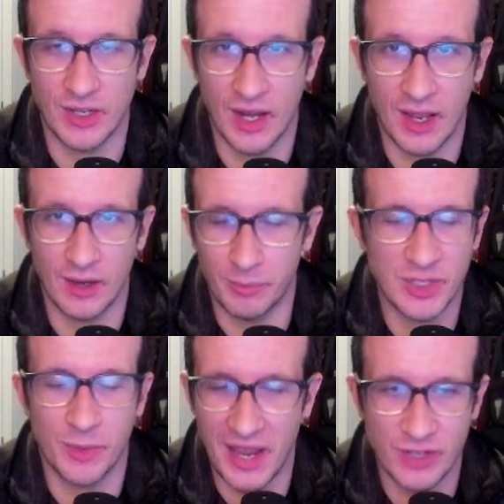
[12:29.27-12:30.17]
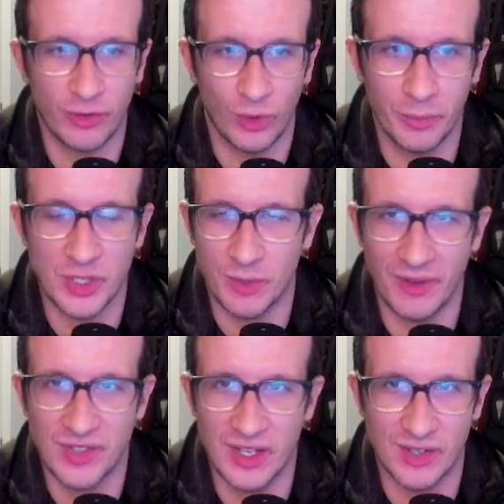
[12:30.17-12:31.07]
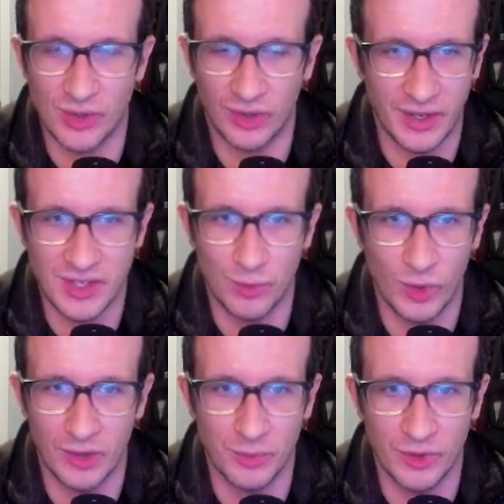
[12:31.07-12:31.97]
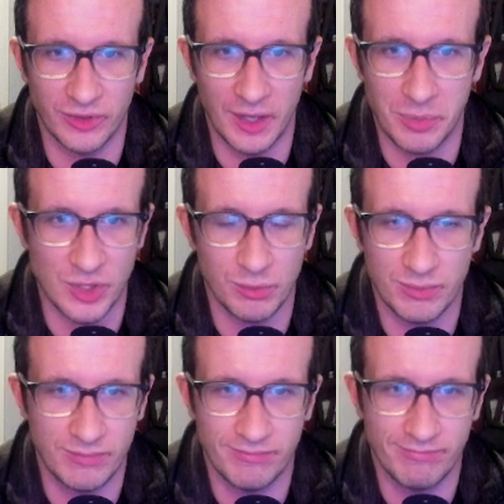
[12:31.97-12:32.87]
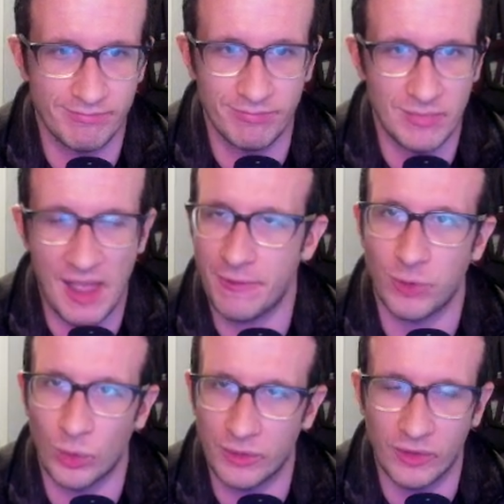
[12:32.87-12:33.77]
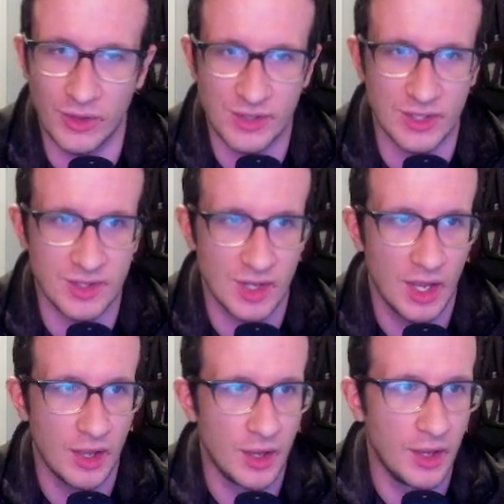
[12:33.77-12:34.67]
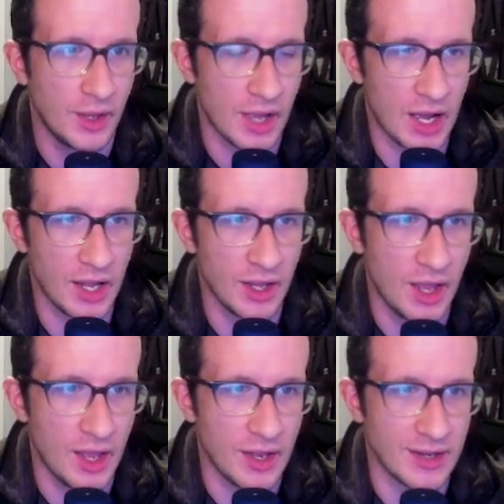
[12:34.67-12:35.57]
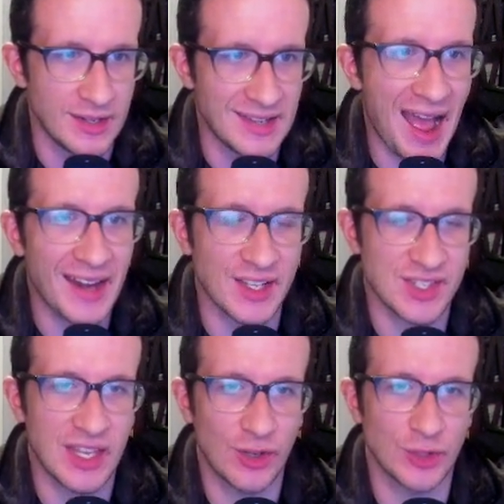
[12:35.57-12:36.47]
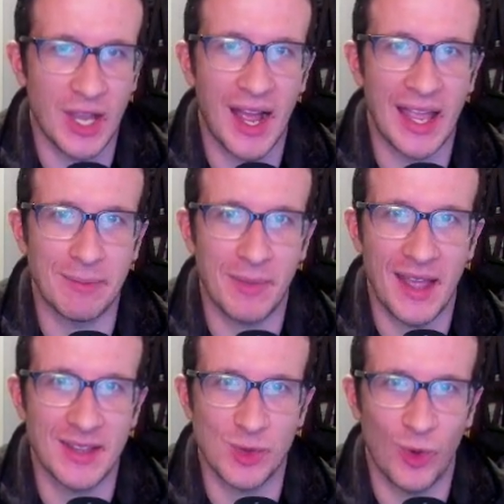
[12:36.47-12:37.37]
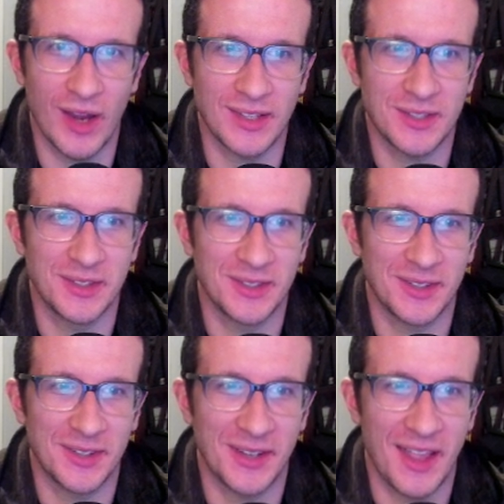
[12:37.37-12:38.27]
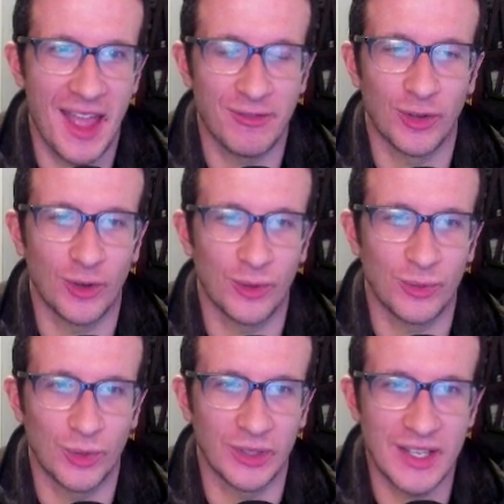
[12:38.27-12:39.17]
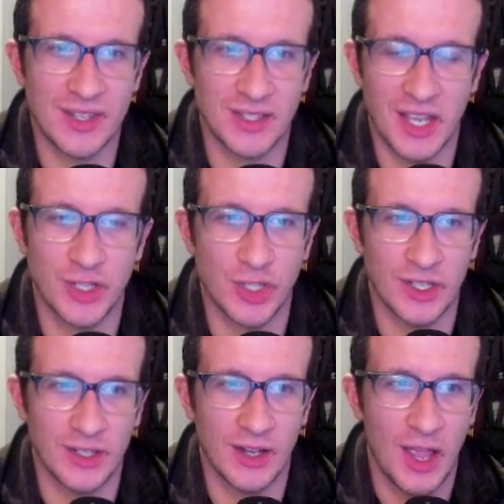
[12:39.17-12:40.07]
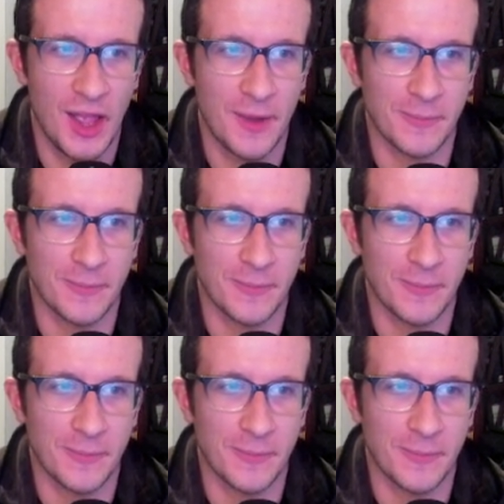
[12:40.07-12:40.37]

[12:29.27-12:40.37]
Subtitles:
h4, bishop f6, or like some weird move like bishop f4, for instance. Not a single time has white ever released the tension.